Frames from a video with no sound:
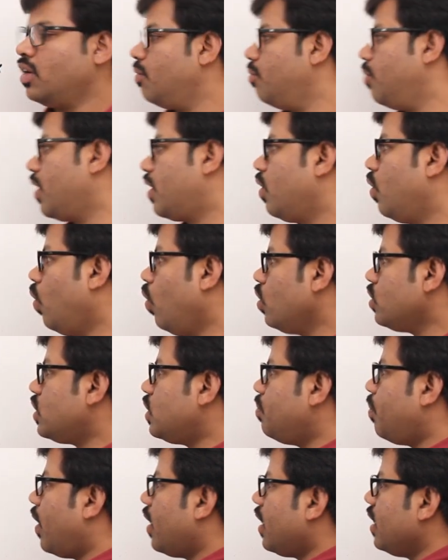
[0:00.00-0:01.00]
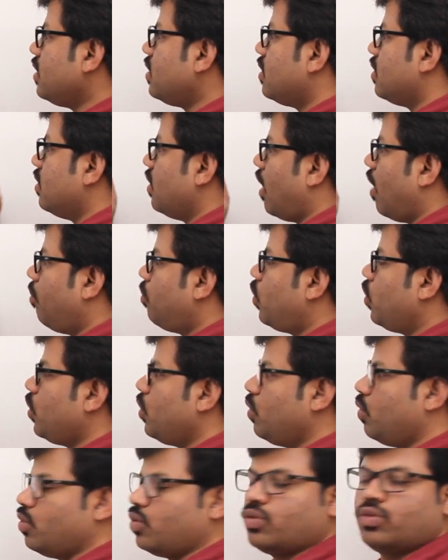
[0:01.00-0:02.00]
But host part is up to
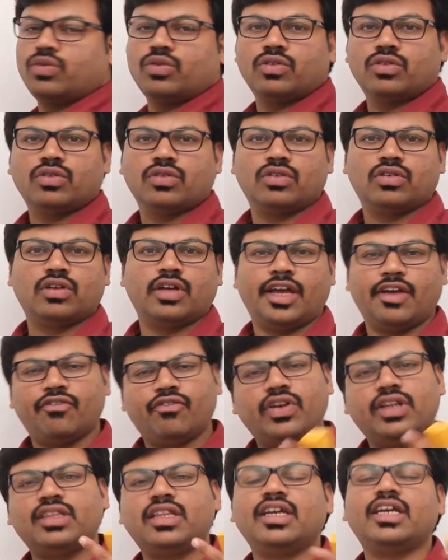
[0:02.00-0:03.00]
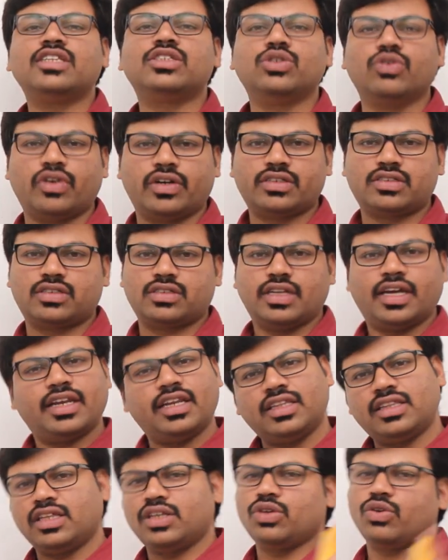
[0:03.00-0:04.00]
you. Everything is yours.
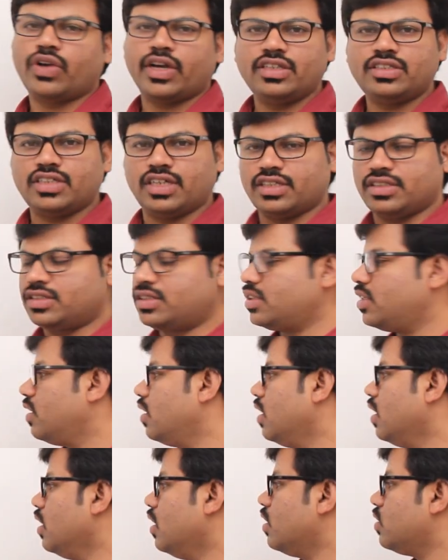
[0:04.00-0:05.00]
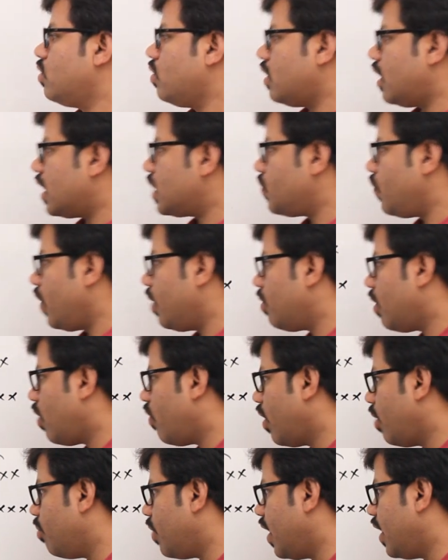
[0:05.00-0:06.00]
Anything you can change. So that's why now
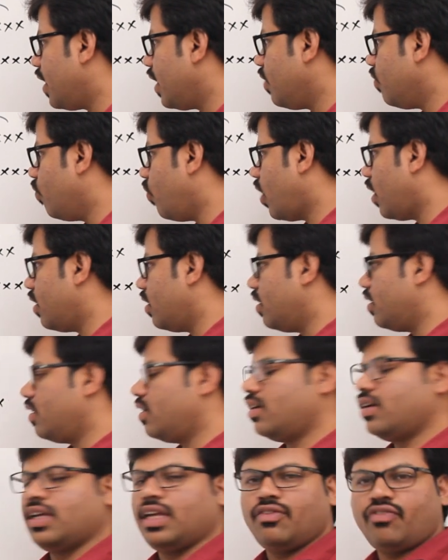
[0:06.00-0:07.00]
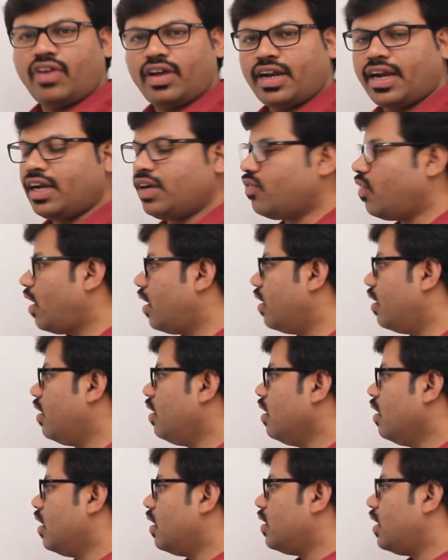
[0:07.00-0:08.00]
I'm writing 1. If I write
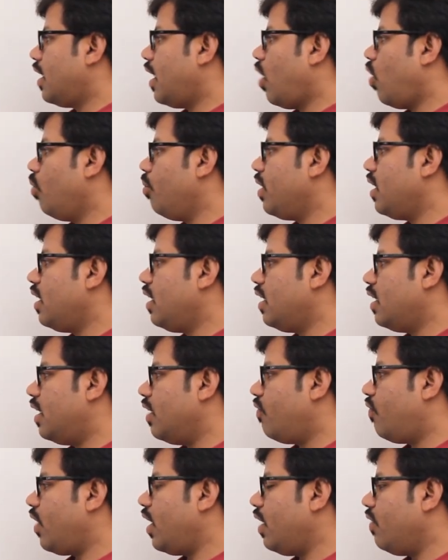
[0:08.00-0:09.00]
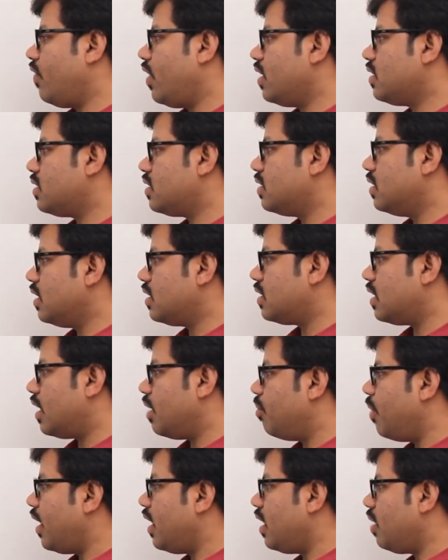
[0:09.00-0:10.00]
1, then how many different ways this
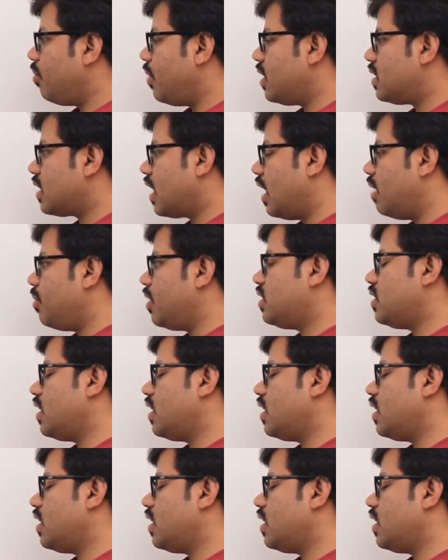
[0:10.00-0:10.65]
remaining bits can be